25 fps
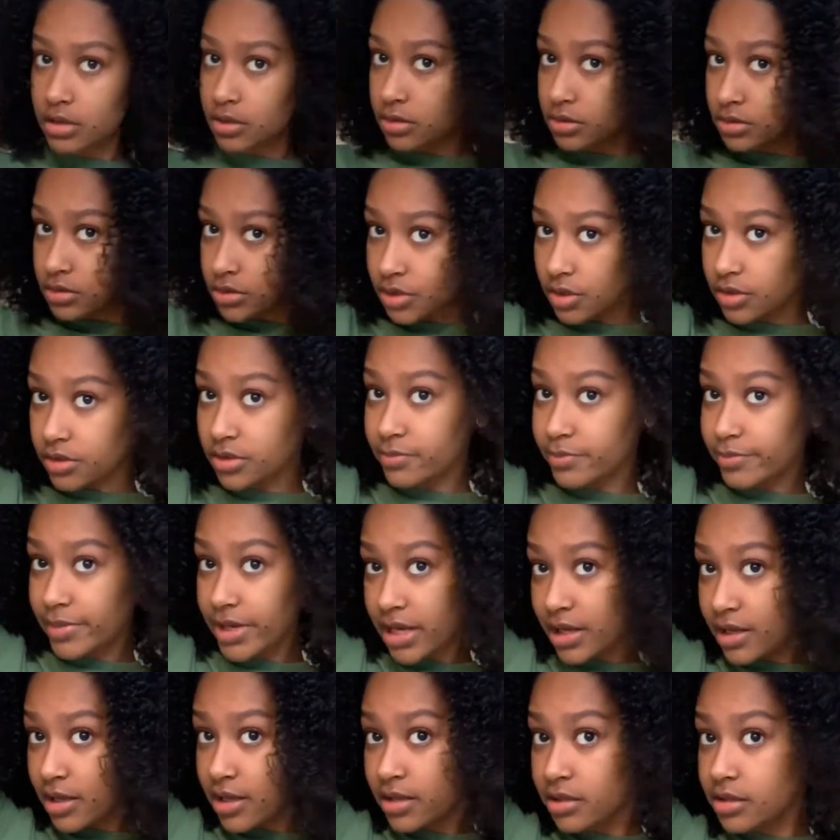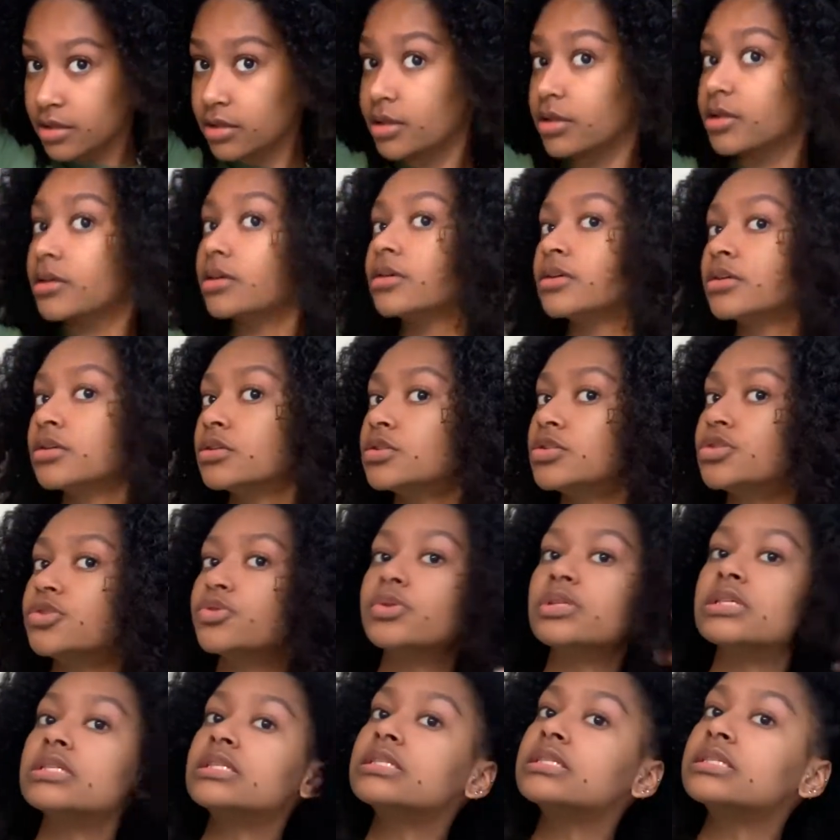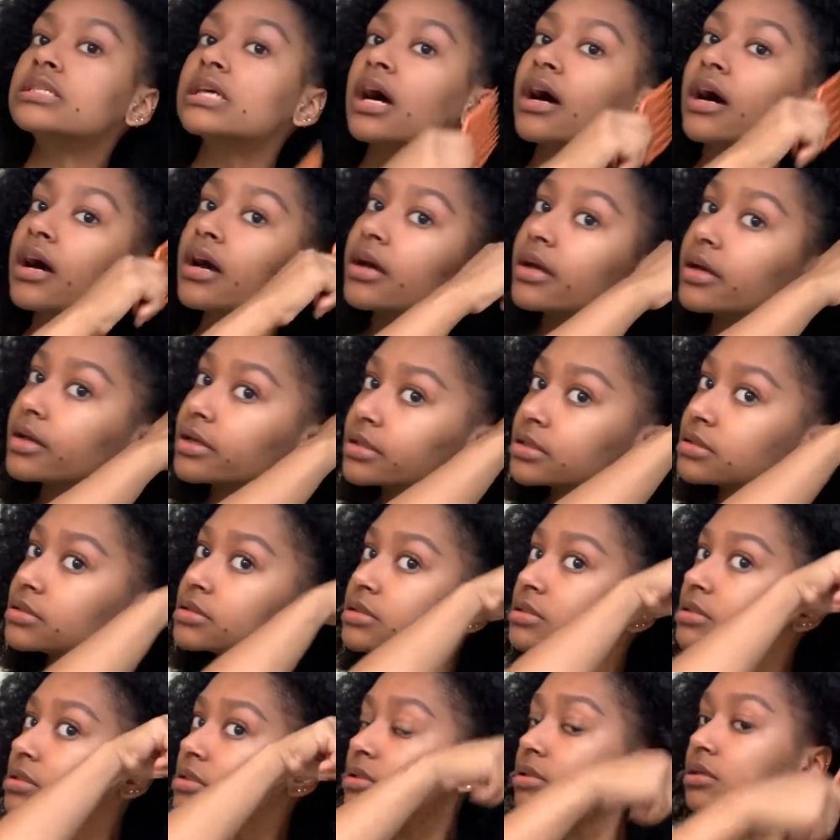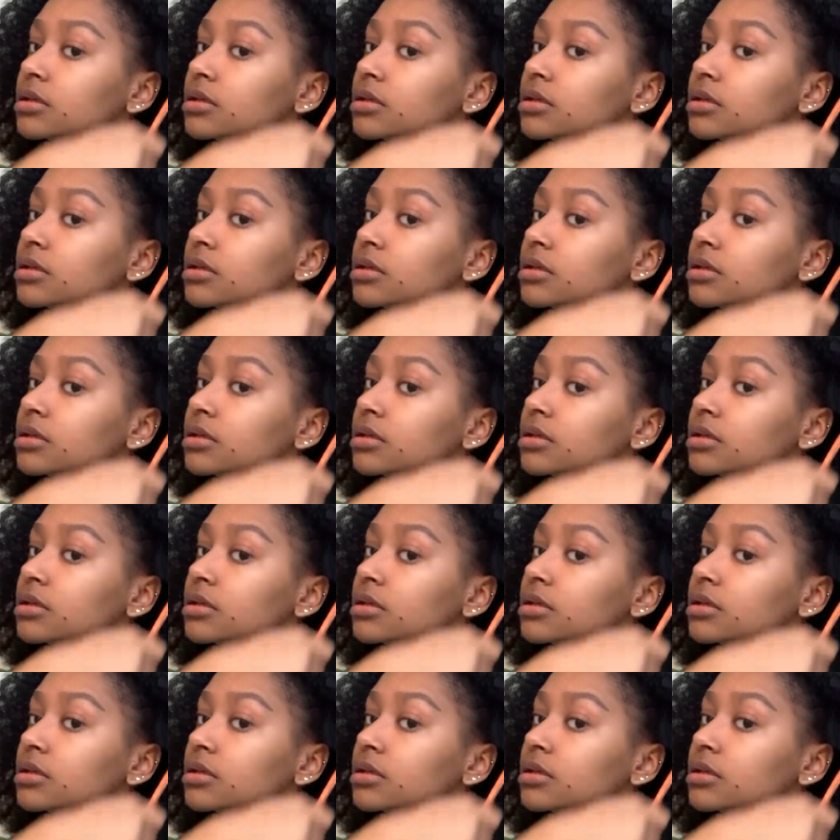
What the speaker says: start in the back, do the sides.